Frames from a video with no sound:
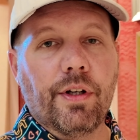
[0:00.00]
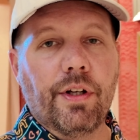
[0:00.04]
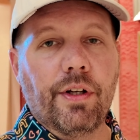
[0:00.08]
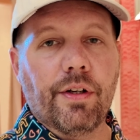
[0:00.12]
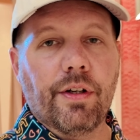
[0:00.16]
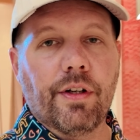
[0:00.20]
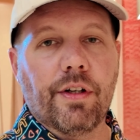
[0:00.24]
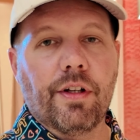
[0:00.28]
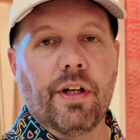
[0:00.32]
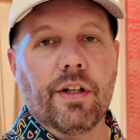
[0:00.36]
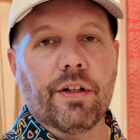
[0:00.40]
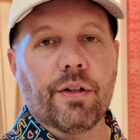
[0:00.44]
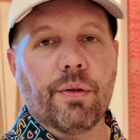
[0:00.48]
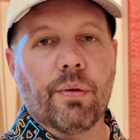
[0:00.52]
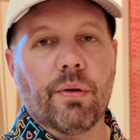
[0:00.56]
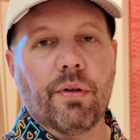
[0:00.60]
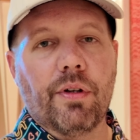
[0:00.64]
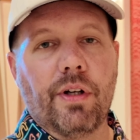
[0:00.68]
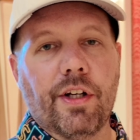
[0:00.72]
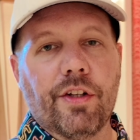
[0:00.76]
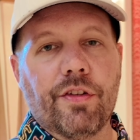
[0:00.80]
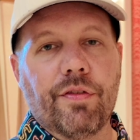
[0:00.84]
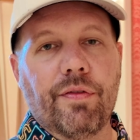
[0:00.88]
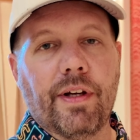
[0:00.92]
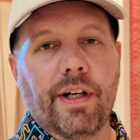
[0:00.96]
here at Encore
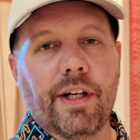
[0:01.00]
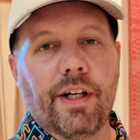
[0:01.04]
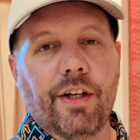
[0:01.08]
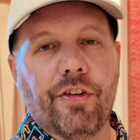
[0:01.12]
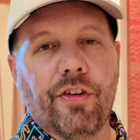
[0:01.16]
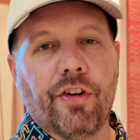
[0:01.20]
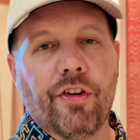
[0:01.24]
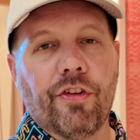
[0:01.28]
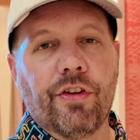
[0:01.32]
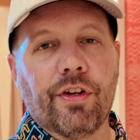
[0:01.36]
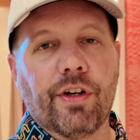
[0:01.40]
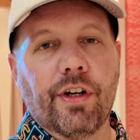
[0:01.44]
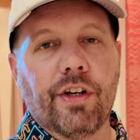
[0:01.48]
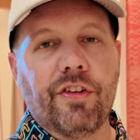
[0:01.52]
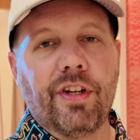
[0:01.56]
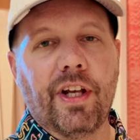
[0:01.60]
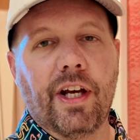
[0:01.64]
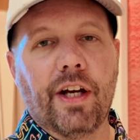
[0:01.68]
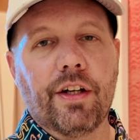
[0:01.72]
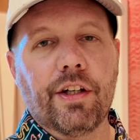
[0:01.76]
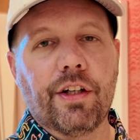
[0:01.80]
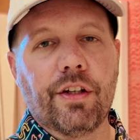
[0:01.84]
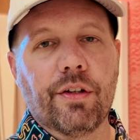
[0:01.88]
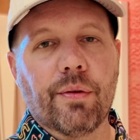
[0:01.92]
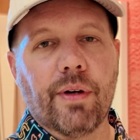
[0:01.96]
Las Vegas is their
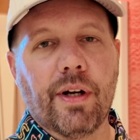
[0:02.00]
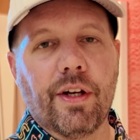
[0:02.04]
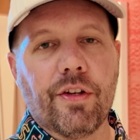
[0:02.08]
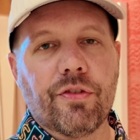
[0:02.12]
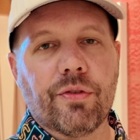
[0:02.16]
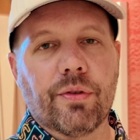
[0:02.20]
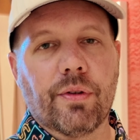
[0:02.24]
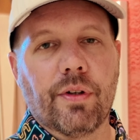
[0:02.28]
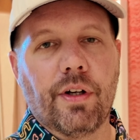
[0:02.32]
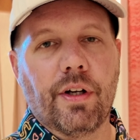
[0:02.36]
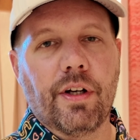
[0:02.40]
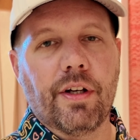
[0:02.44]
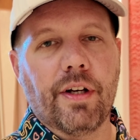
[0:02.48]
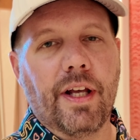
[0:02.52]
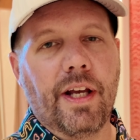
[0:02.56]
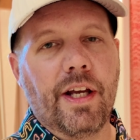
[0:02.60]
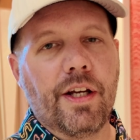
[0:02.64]
Italian restaurant.